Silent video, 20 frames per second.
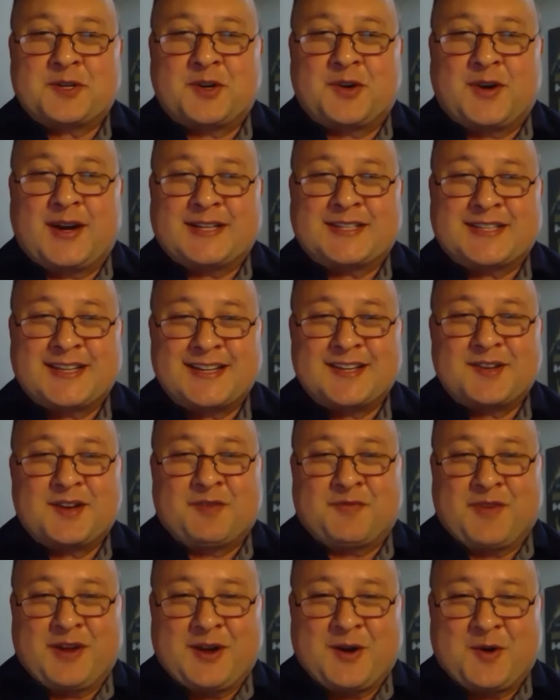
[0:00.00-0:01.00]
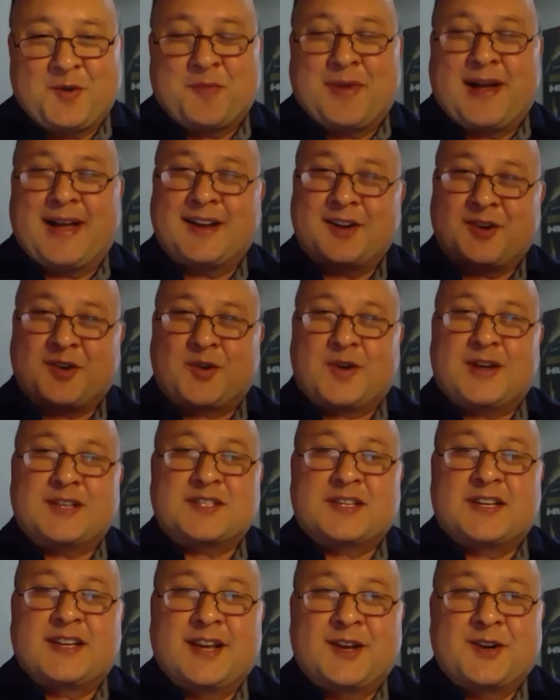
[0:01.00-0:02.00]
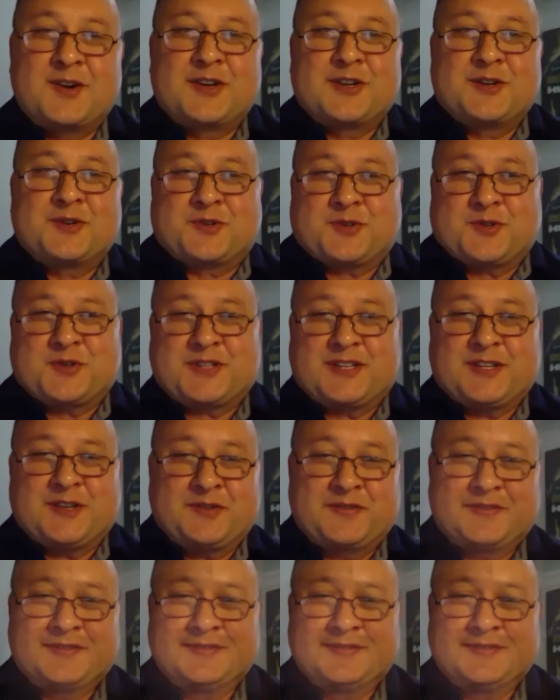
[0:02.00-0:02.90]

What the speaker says: Karissa, if you don't mind. Karissa, introduce yourself.